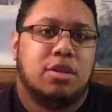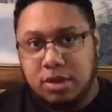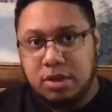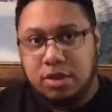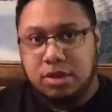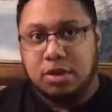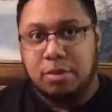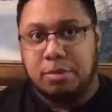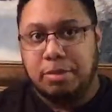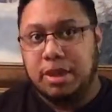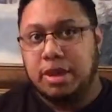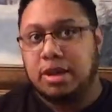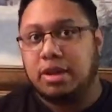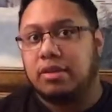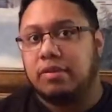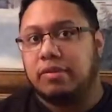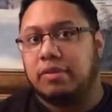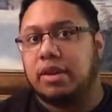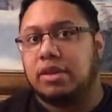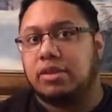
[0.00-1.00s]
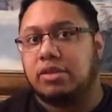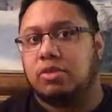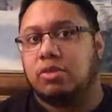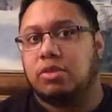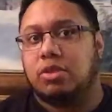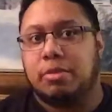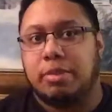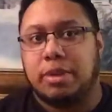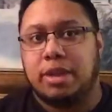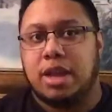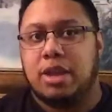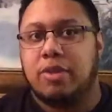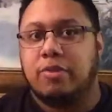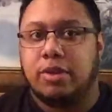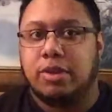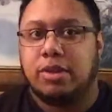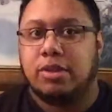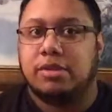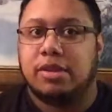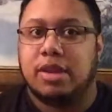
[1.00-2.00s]
To be an investor, to be a real
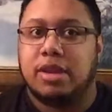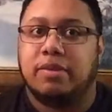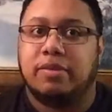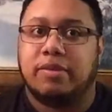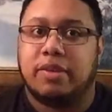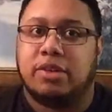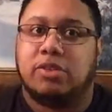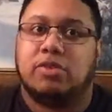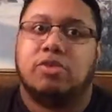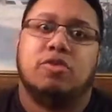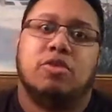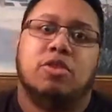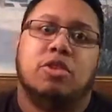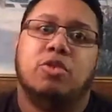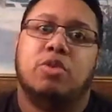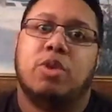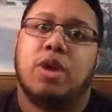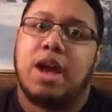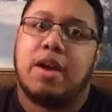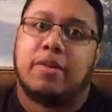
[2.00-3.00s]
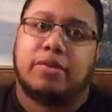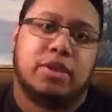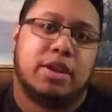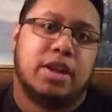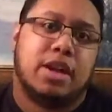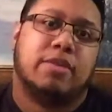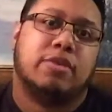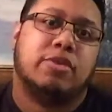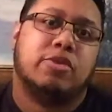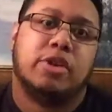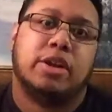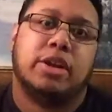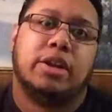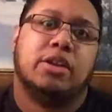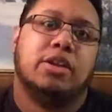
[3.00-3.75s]
estate investor, you have to have credit.